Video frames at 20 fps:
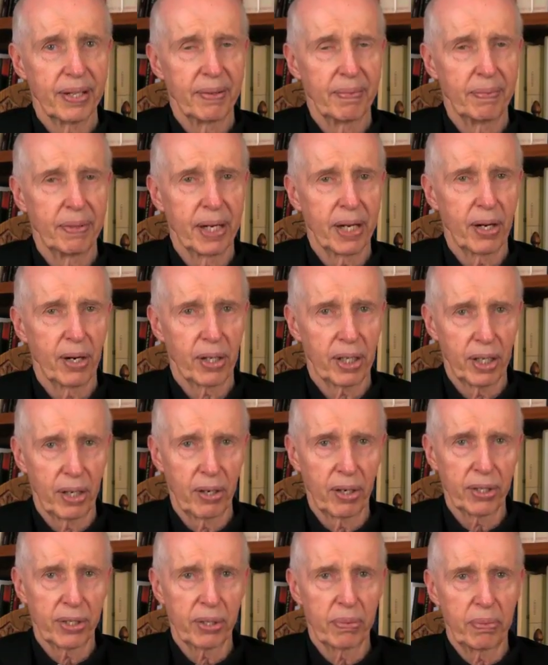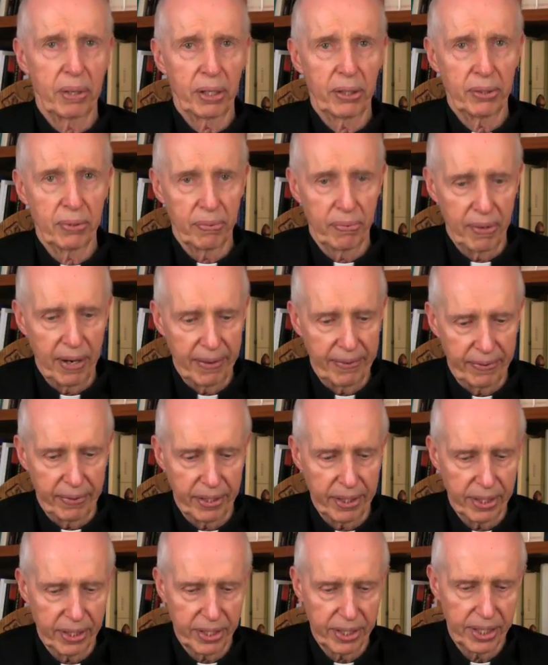But it can also mean to
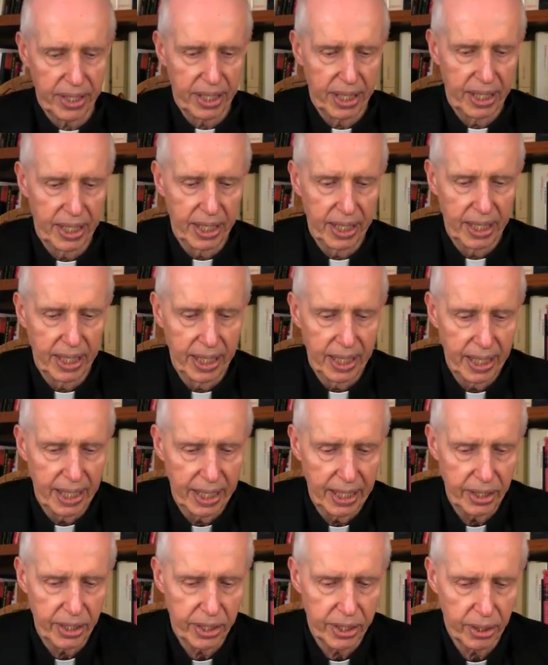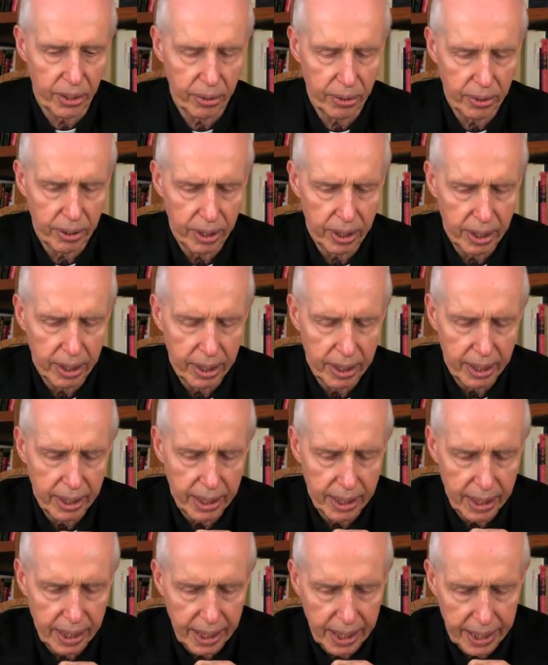reverence. And so,
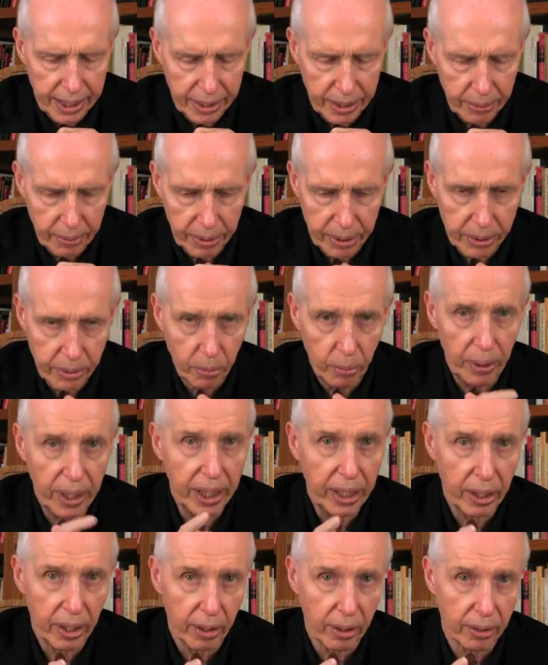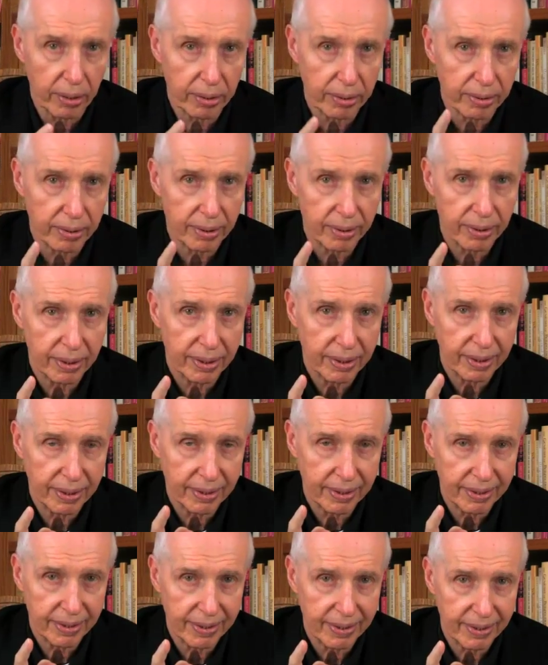in other words, we know
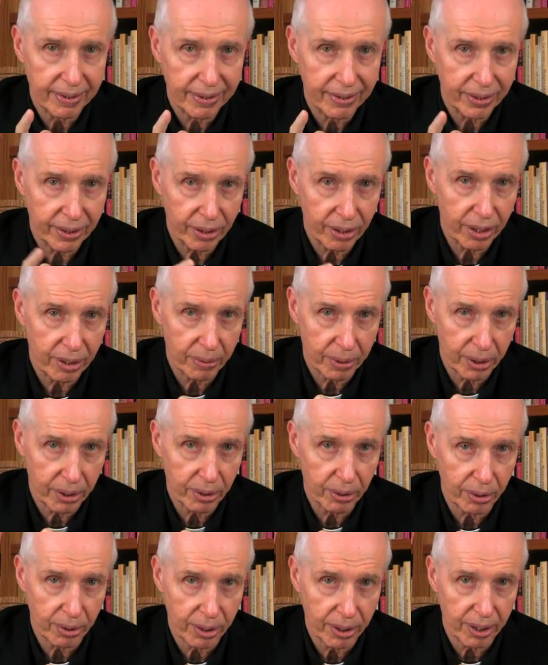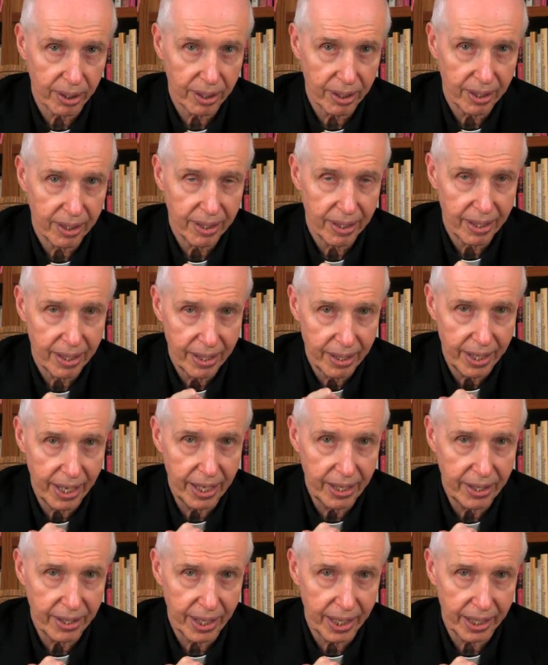they're going to adore.
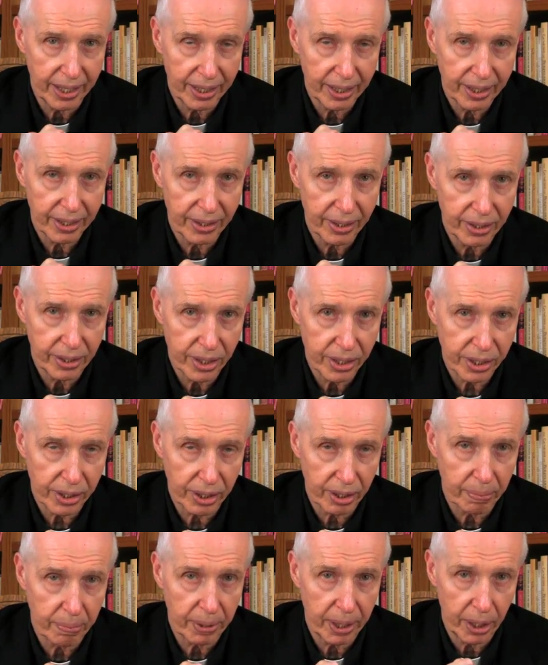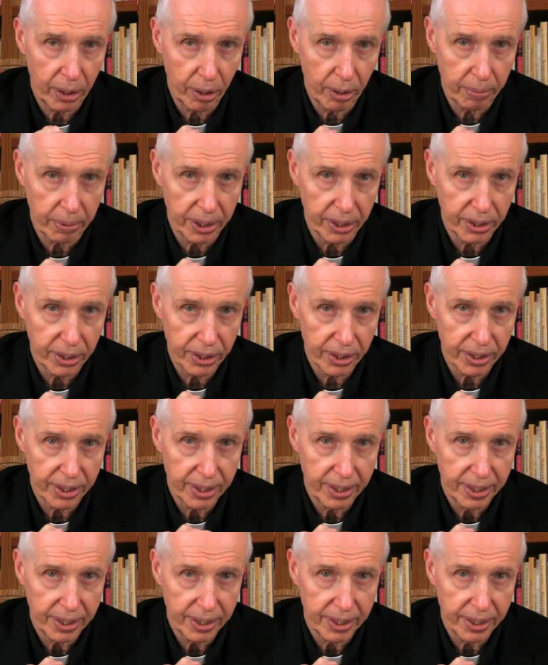They think they're just going to pay homage.